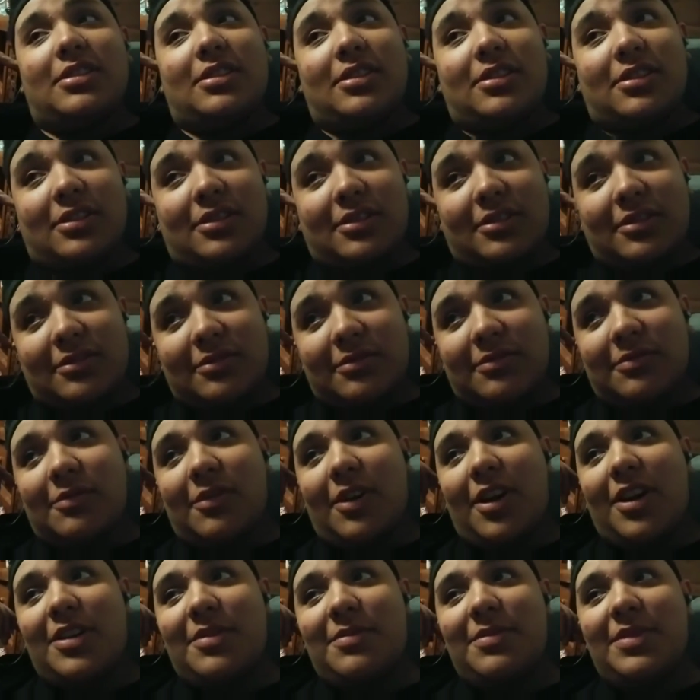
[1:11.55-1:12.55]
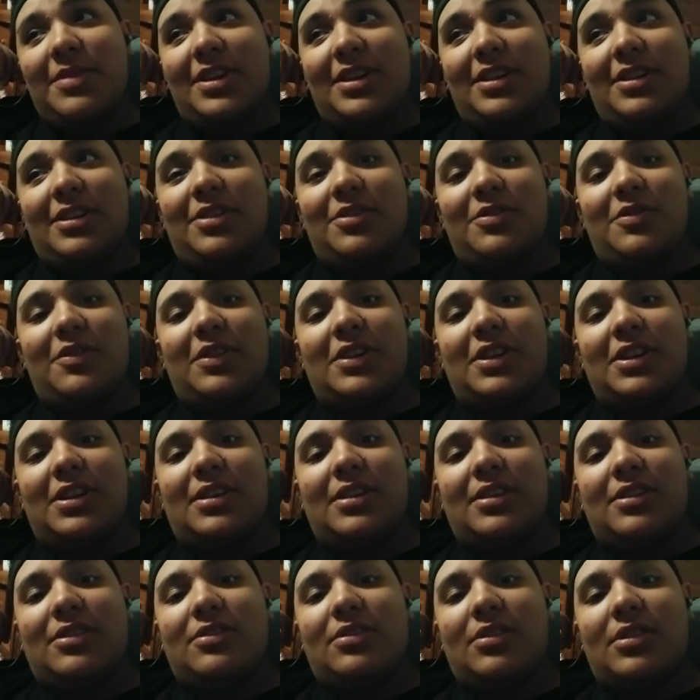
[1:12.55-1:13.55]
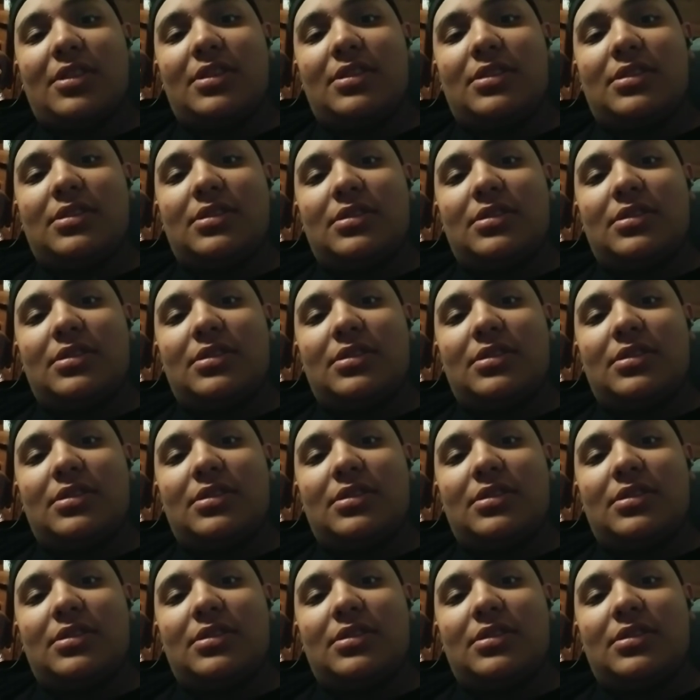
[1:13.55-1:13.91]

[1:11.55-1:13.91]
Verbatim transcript: Or wanting me to do anything crazy.